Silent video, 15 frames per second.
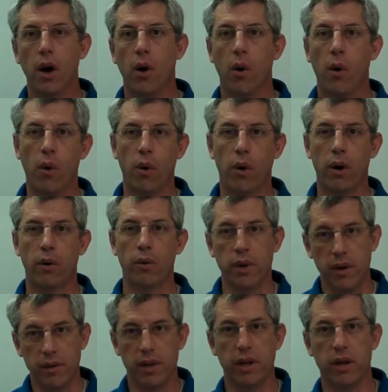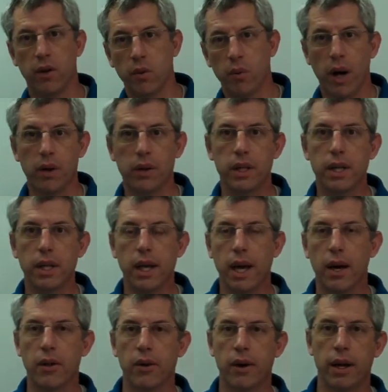or riveted or welded
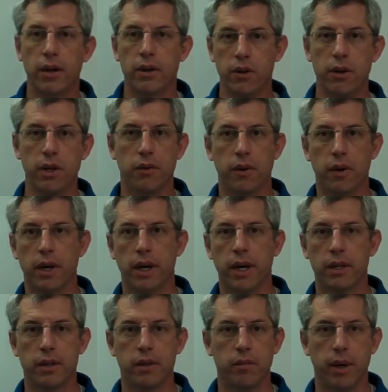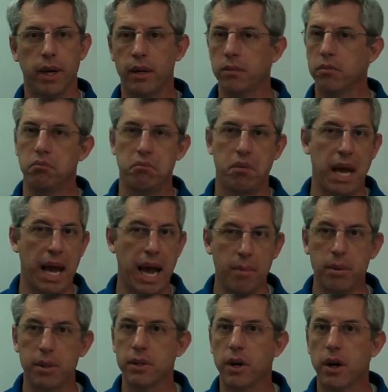together out of two different kinds of metal. It
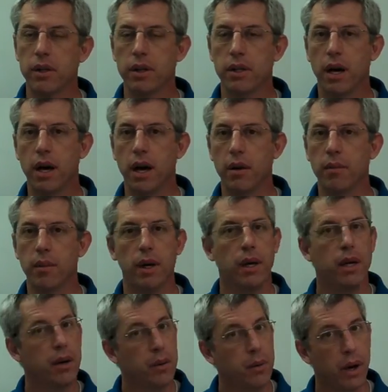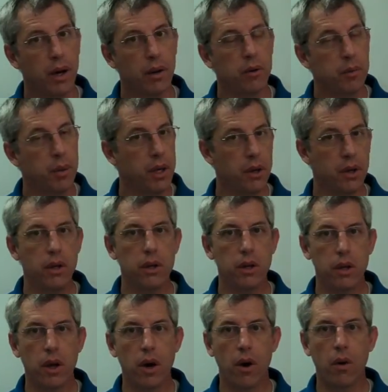happens all the time. Well, it would be good to
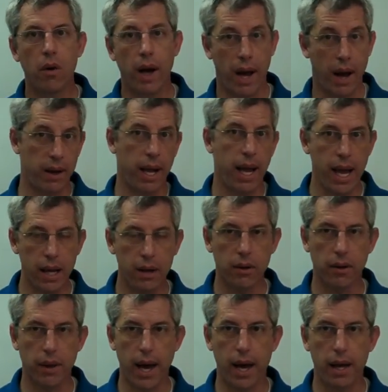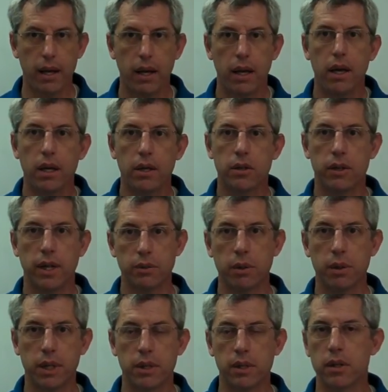know how to handle that. So that's
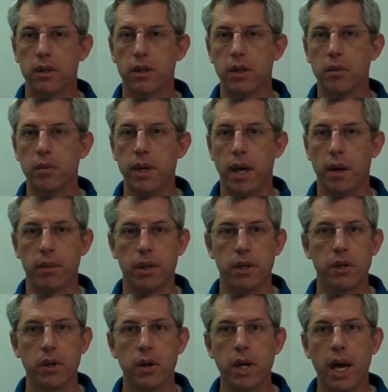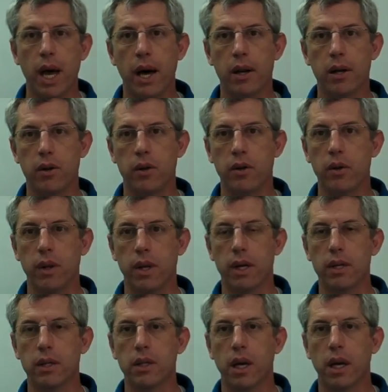what this is going to be. I'm going to show you how to do
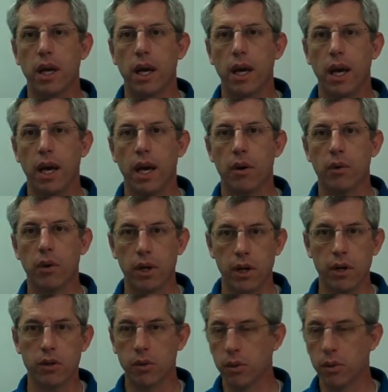this. And we're going to use a